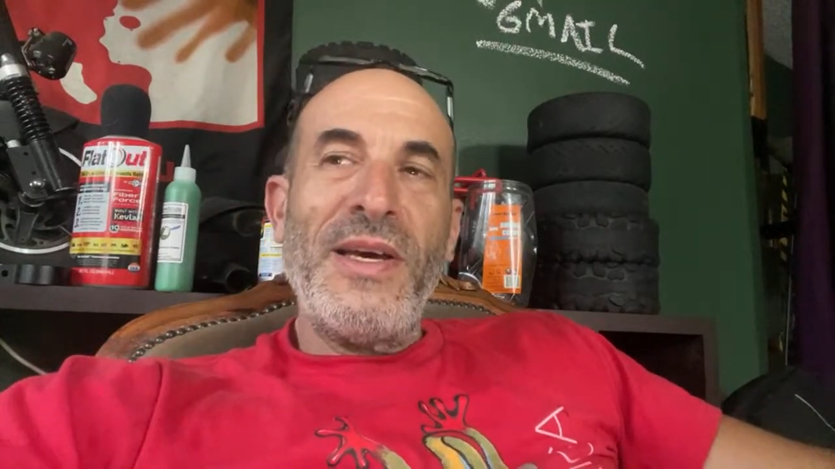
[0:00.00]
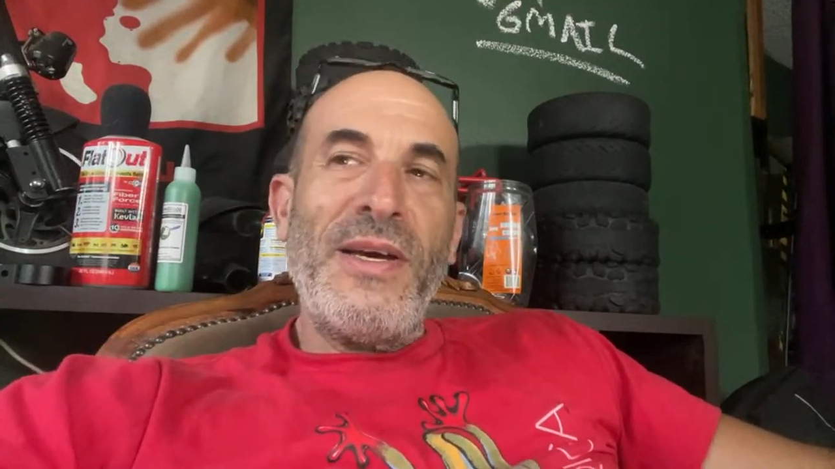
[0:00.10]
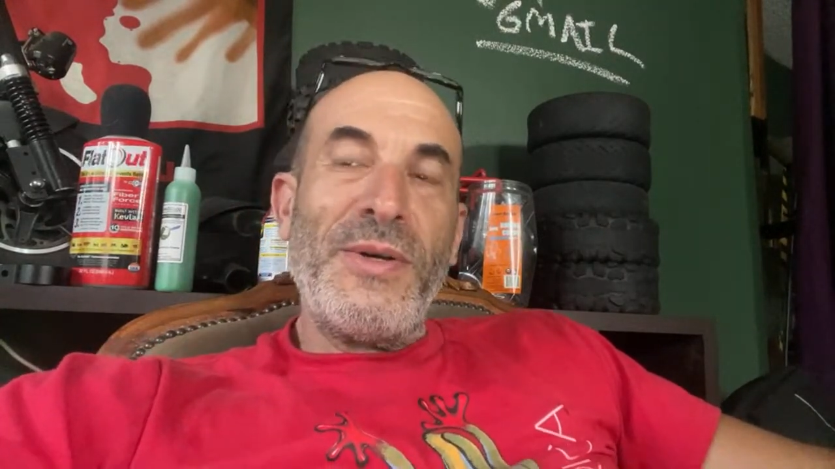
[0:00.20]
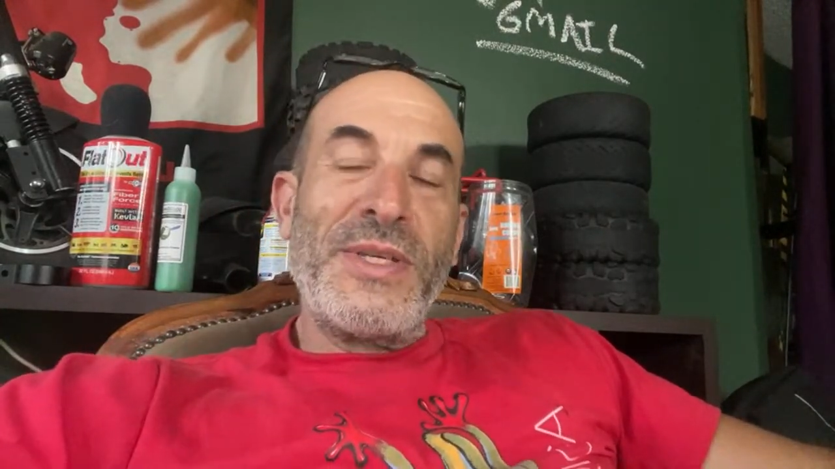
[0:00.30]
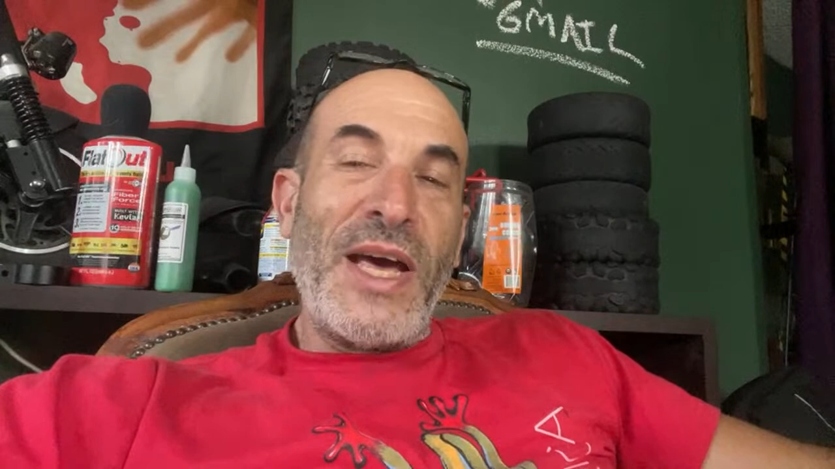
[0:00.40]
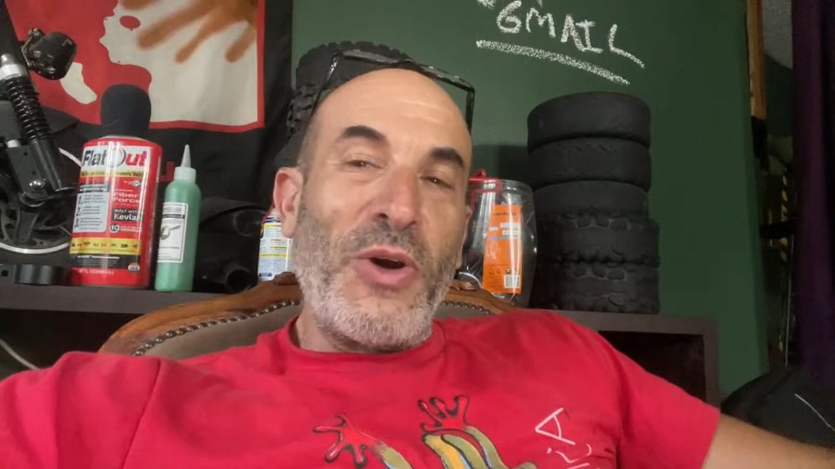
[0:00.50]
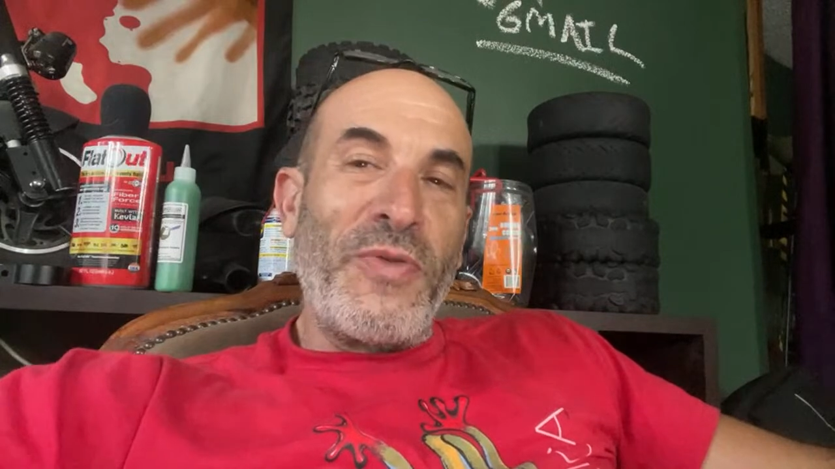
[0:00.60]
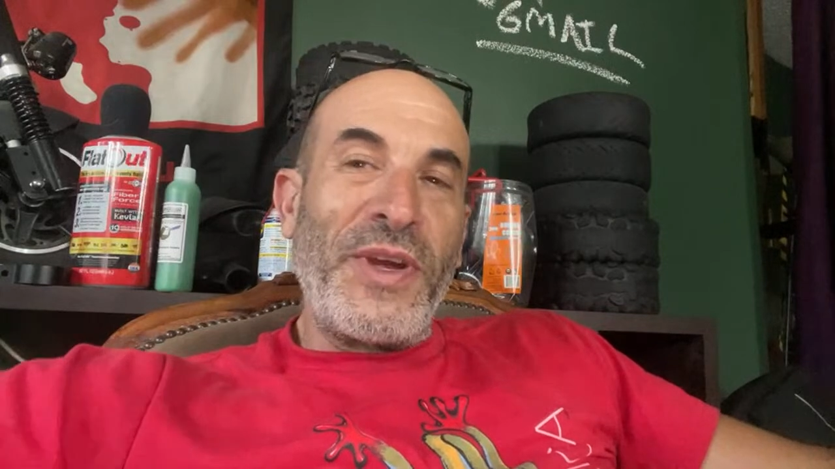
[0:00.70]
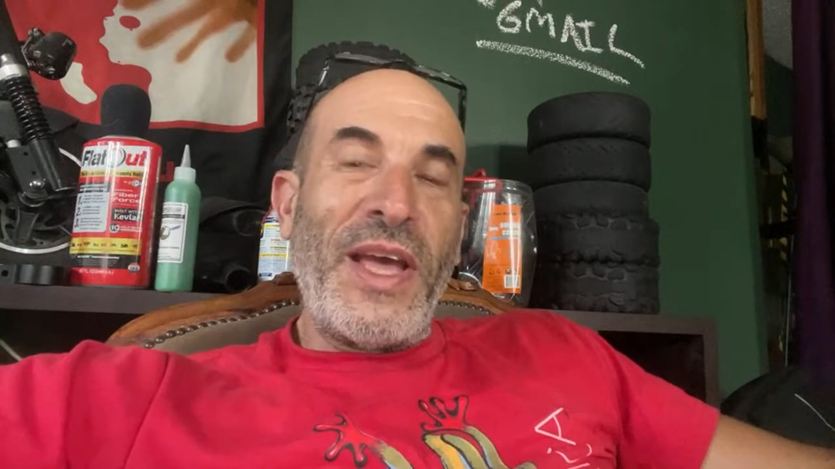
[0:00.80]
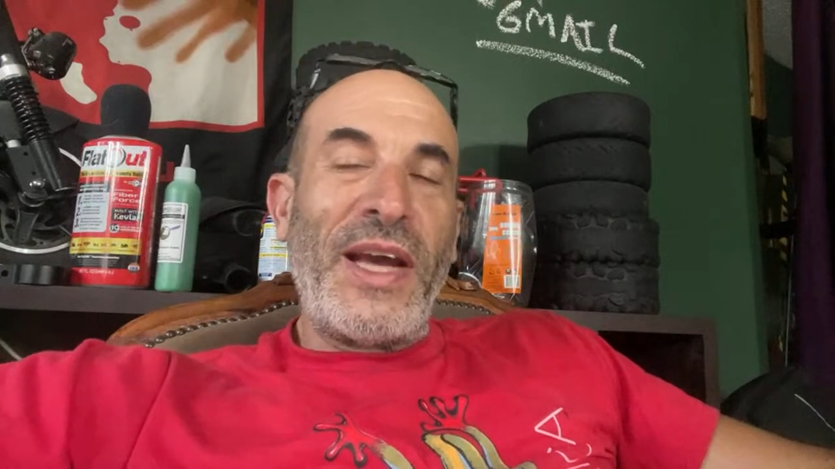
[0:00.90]
well, it's not
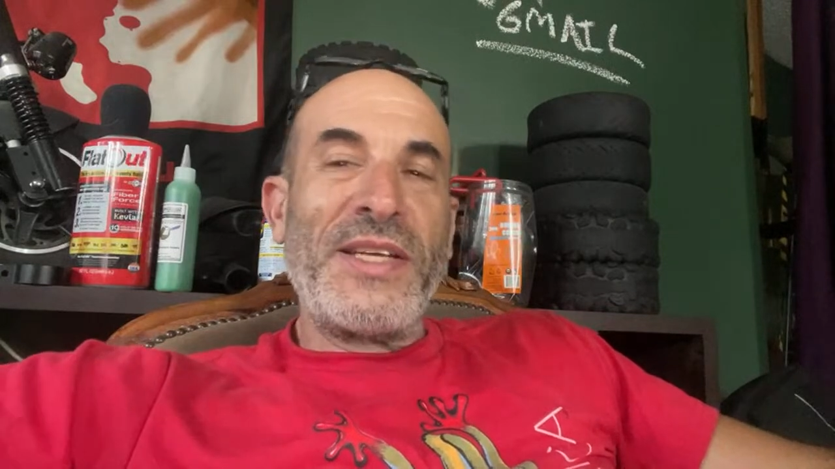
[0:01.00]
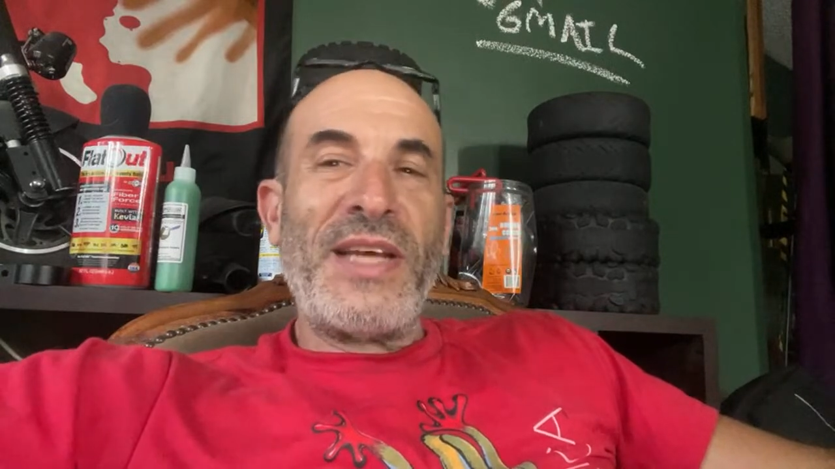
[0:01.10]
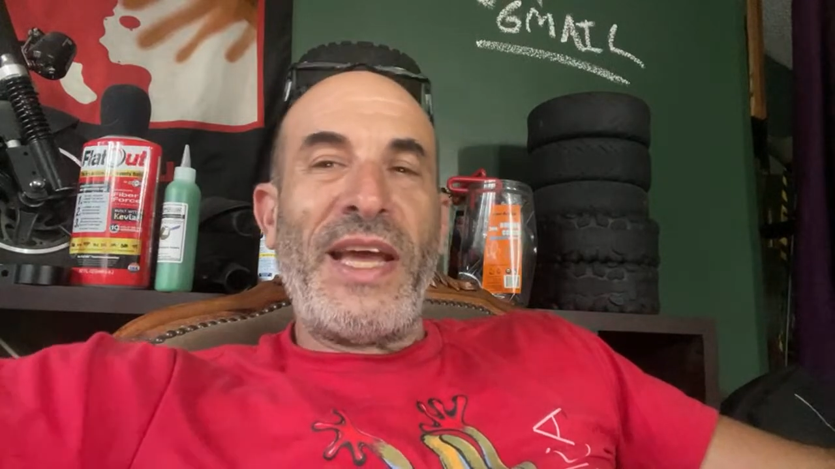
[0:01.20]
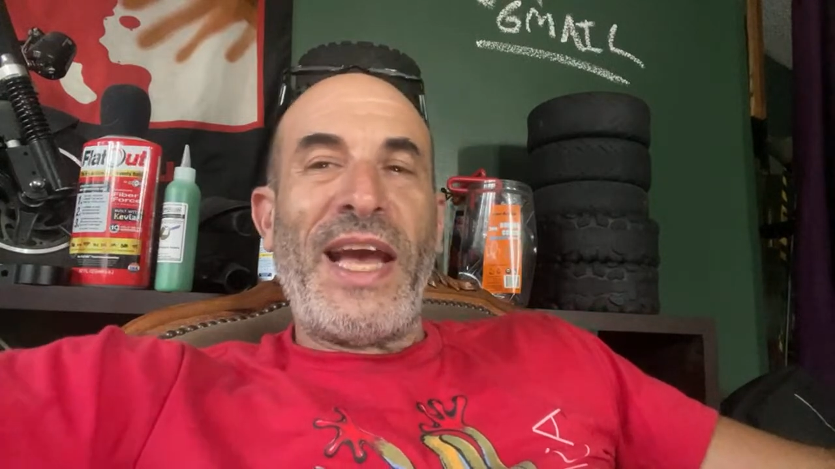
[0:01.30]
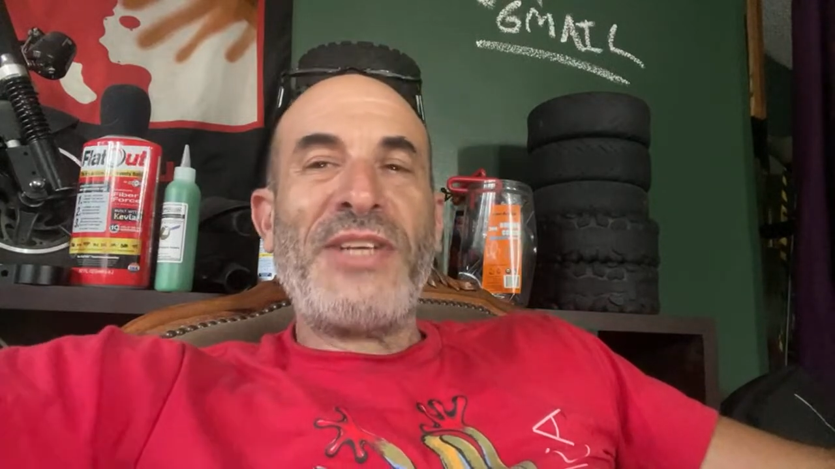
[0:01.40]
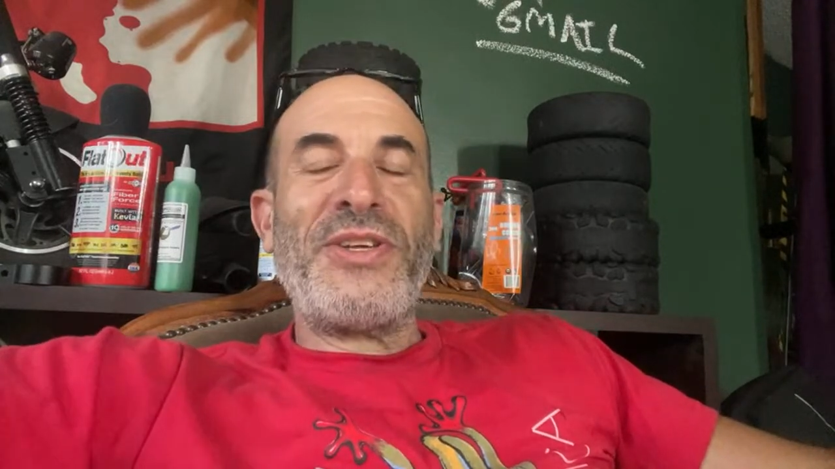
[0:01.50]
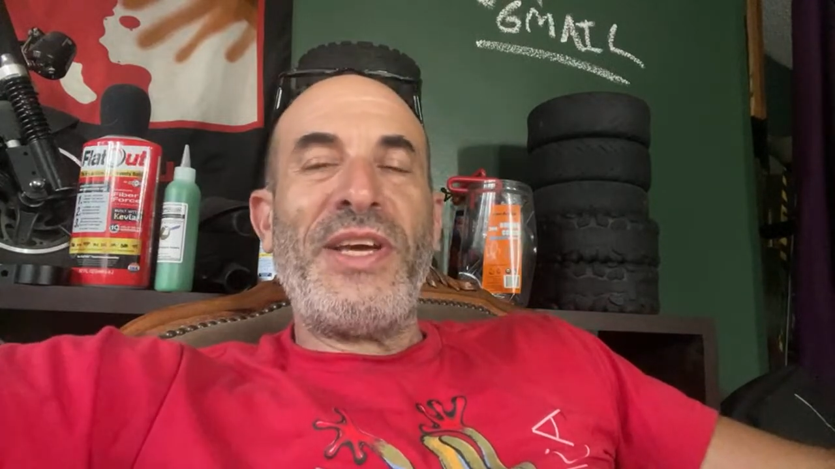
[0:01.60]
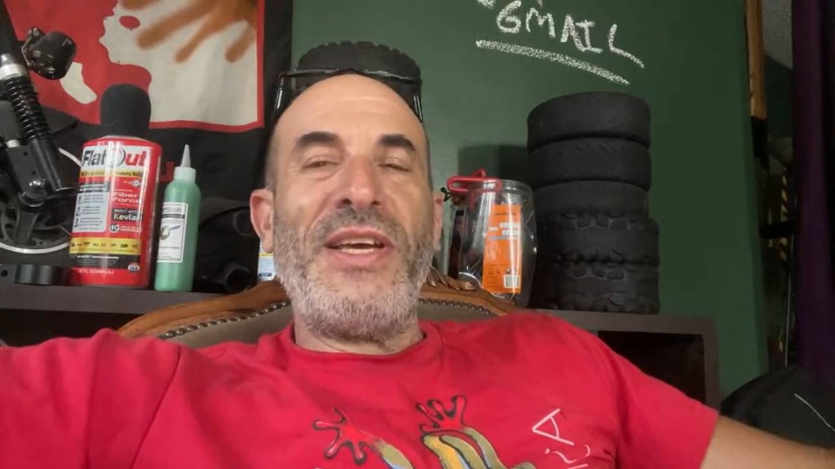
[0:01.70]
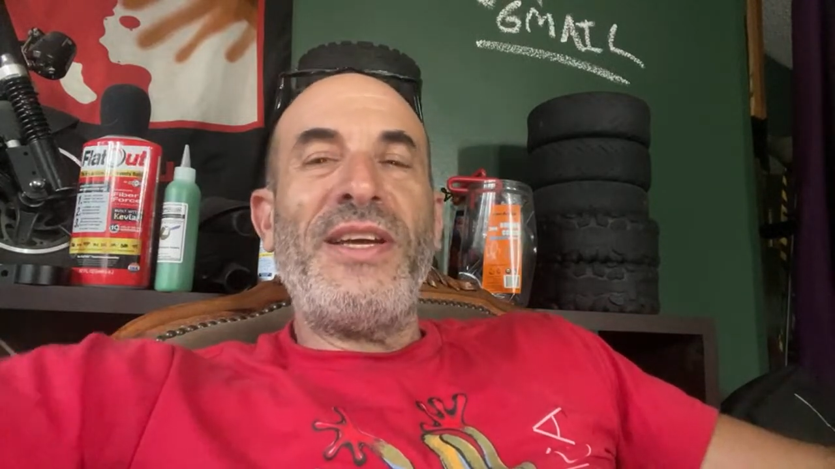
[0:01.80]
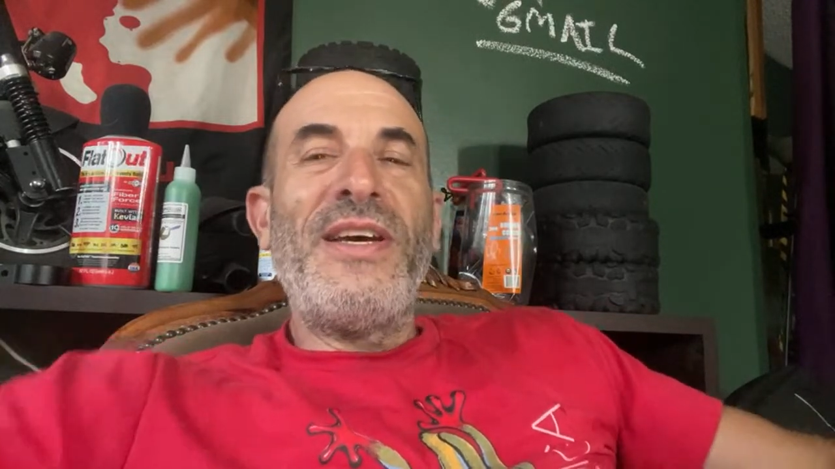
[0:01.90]
over yet because
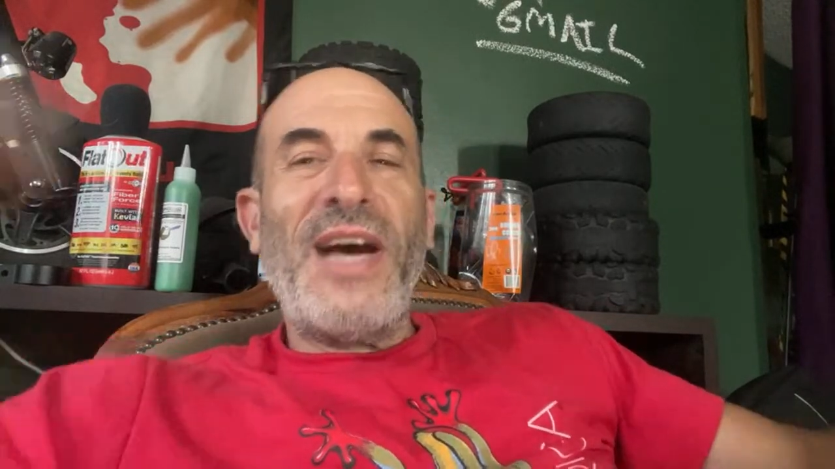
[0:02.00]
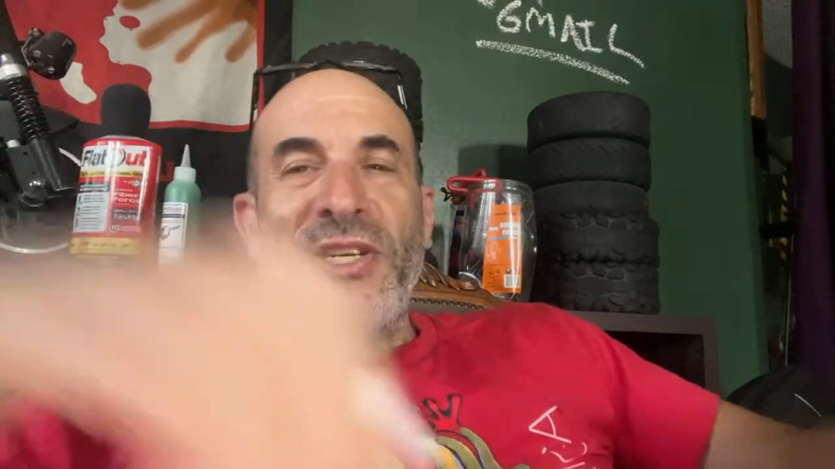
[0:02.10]
I